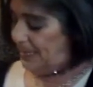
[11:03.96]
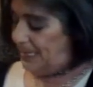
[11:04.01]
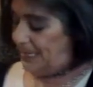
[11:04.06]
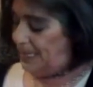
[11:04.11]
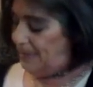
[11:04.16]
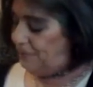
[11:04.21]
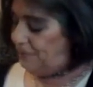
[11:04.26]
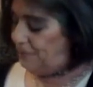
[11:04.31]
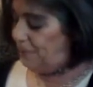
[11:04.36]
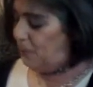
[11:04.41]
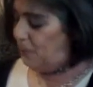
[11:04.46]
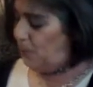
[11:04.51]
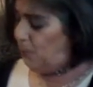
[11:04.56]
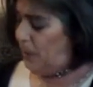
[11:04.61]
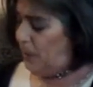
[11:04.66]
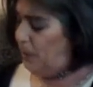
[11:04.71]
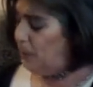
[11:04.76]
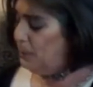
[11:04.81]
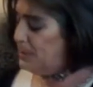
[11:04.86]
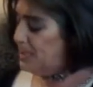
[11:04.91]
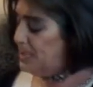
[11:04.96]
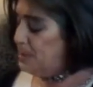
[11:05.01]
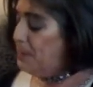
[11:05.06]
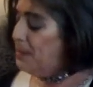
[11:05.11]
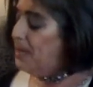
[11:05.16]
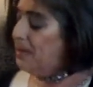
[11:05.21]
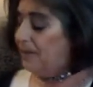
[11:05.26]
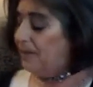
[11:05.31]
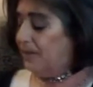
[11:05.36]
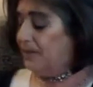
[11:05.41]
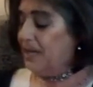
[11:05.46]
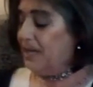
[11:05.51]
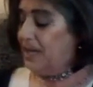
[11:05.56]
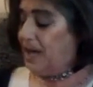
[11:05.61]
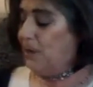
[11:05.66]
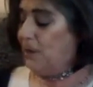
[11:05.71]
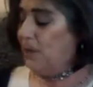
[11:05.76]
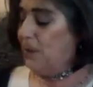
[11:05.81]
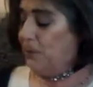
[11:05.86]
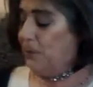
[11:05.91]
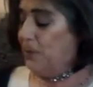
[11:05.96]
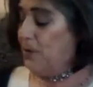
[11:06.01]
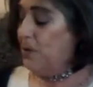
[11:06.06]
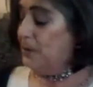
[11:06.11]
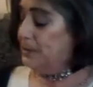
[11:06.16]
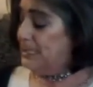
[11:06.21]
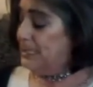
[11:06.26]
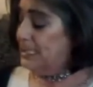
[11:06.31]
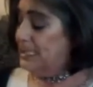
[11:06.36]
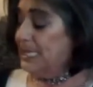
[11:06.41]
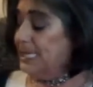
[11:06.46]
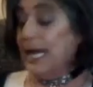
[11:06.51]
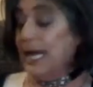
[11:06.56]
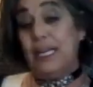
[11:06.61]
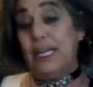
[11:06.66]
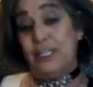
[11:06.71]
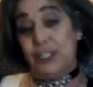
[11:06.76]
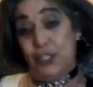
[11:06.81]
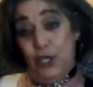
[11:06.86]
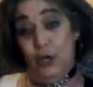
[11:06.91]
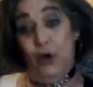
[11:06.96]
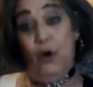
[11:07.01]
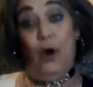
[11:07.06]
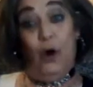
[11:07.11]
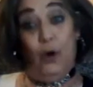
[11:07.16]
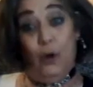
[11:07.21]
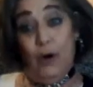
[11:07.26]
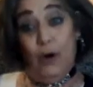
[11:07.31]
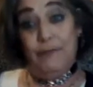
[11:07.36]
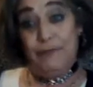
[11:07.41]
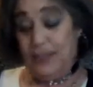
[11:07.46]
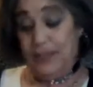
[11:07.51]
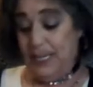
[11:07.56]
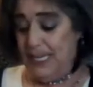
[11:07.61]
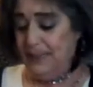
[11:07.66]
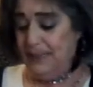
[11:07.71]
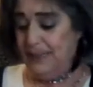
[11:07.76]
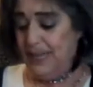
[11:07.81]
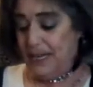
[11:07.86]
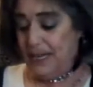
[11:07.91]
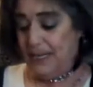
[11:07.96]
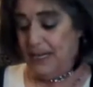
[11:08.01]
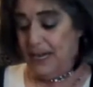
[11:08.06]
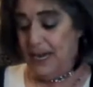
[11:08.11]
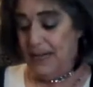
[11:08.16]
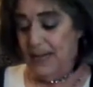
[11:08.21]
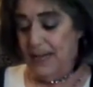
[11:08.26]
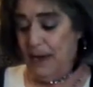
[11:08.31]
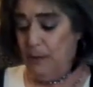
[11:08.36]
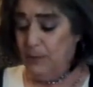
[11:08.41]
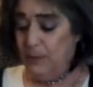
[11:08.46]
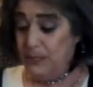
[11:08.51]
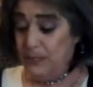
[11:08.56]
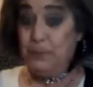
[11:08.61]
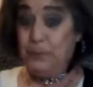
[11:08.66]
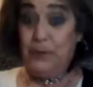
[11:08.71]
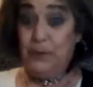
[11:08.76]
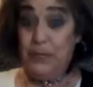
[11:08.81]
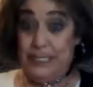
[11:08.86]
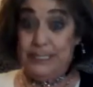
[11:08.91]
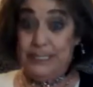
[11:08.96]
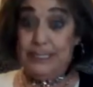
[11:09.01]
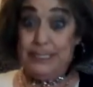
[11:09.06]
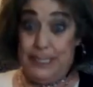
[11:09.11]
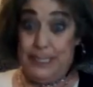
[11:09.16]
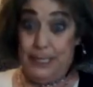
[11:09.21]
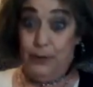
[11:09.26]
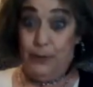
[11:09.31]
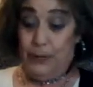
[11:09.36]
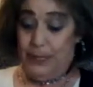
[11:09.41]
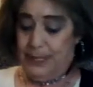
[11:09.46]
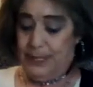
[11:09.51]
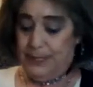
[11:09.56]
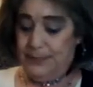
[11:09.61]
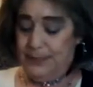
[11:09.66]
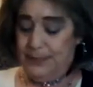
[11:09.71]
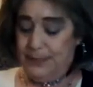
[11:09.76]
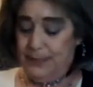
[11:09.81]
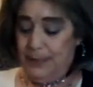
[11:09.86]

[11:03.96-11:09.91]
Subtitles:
for Will Smith to go up on stage and haul off and hit that guy, that was pretty serious.